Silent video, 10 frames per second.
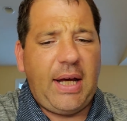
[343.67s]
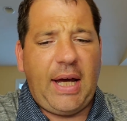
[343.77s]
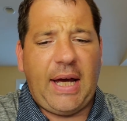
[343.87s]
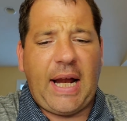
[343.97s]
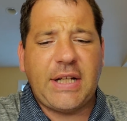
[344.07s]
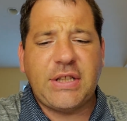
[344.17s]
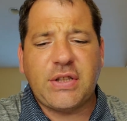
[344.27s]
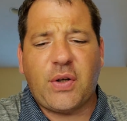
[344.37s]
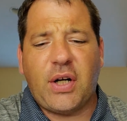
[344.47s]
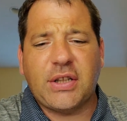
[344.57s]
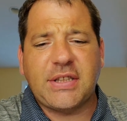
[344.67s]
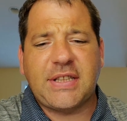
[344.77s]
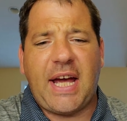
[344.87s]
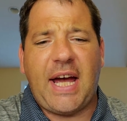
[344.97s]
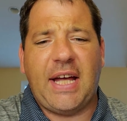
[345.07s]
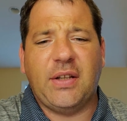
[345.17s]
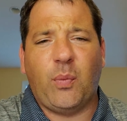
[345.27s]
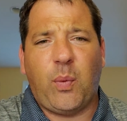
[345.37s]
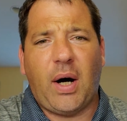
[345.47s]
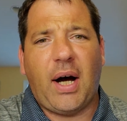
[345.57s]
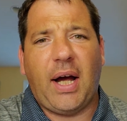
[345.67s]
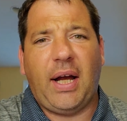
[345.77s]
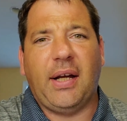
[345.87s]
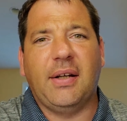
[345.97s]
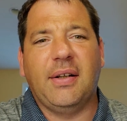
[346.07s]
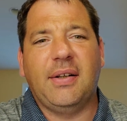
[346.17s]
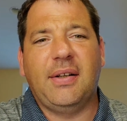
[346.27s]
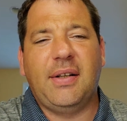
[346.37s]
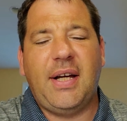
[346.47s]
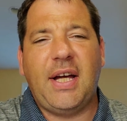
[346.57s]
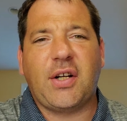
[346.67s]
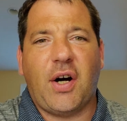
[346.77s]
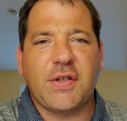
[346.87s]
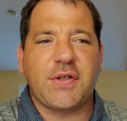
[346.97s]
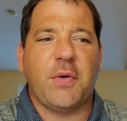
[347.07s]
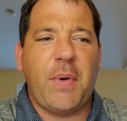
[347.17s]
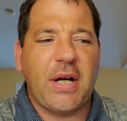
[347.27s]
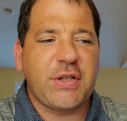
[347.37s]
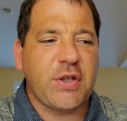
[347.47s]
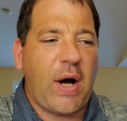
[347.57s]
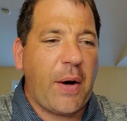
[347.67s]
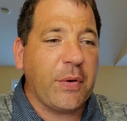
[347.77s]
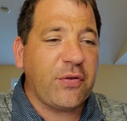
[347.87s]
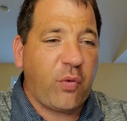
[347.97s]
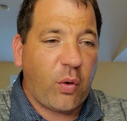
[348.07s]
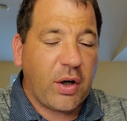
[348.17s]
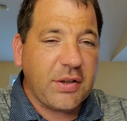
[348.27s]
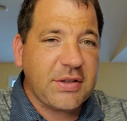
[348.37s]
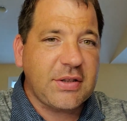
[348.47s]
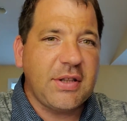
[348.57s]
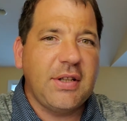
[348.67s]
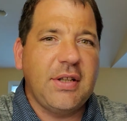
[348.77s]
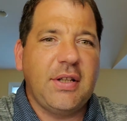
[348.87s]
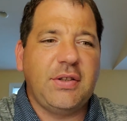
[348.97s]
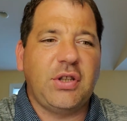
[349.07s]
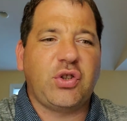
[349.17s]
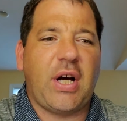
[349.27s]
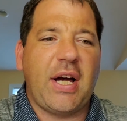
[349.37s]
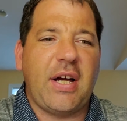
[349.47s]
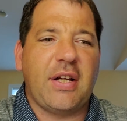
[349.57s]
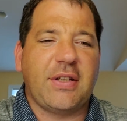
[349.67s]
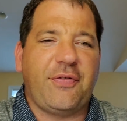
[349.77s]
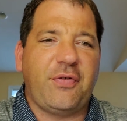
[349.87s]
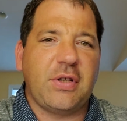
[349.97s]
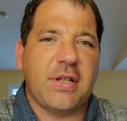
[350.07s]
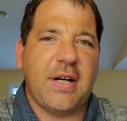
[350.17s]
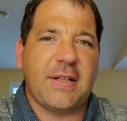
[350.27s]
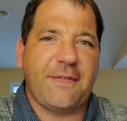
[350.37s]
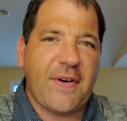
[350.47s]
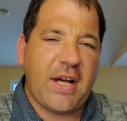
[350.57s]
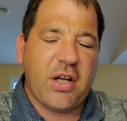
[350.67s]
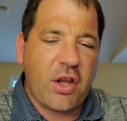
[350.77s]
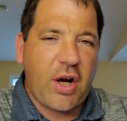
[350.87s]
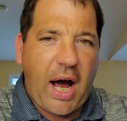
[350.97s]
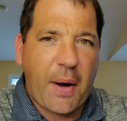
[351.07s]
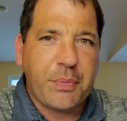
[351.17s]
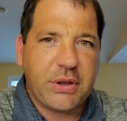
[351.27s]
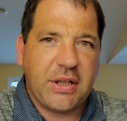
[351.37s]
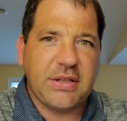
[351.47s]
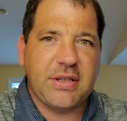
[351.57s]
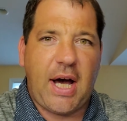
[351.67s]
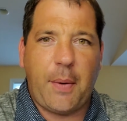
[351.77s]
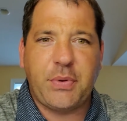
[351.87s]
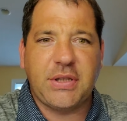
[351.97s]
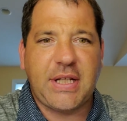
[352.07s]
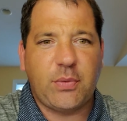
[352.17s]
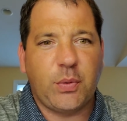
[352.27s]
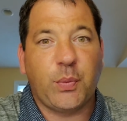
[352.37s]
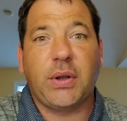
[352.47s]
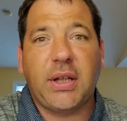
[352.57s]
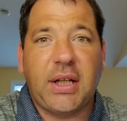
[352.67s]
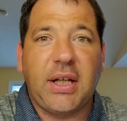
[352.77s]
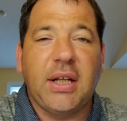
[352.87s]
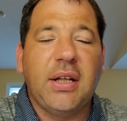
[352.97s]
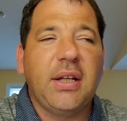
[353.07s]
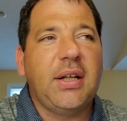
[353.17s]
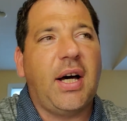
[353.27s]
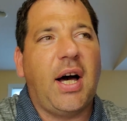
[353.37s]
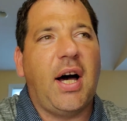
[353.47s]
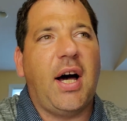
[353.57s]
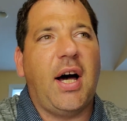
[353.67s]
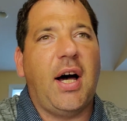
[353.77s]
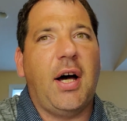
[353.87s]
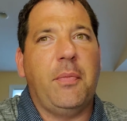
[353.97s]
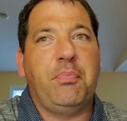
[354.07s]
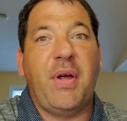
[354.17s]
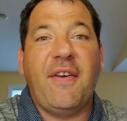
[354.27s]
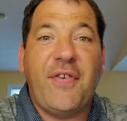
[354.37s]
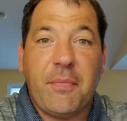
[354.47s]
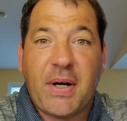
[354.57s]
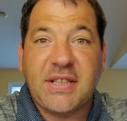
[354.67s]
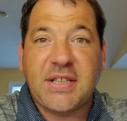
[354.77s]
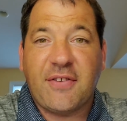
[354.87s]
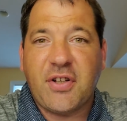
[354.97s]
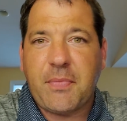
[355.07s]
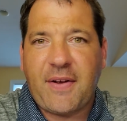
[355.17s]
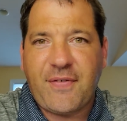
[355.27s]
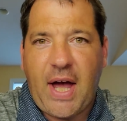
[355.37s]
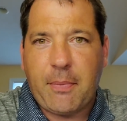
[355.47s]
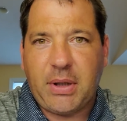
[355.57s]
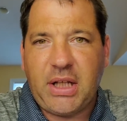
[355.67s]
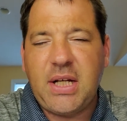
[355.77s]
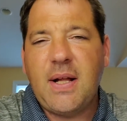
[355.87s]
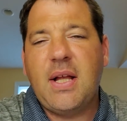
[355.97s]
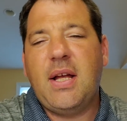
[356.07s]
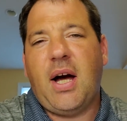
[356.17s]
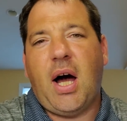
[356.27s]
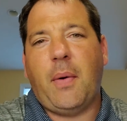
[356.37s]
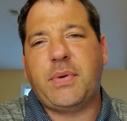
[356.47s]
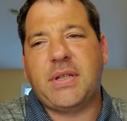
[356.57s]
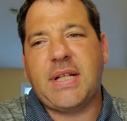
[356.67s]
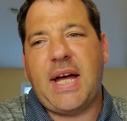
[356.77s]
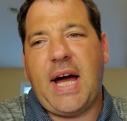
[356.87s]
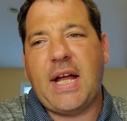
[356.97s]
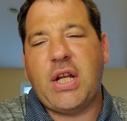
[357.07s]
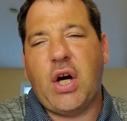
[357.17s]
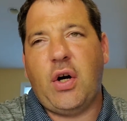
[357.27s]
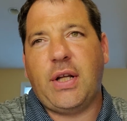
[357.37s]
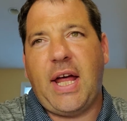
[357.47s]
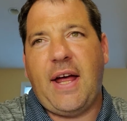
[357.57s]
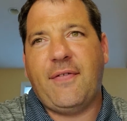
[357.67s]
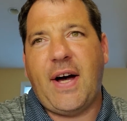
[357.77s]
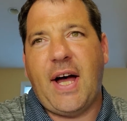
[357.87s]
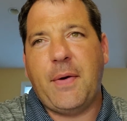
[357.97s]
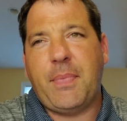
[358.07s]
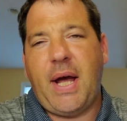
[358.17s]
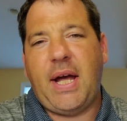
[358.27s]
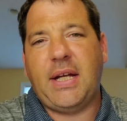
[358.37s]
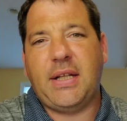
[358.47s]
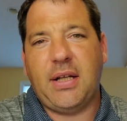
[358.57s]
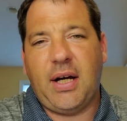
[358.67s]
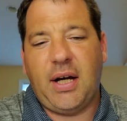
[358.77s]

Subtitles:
And I just don't understand why it costs so much. So I was forced to try to find other options, the options that would really benefit myself and my family. Options that I know that if I paid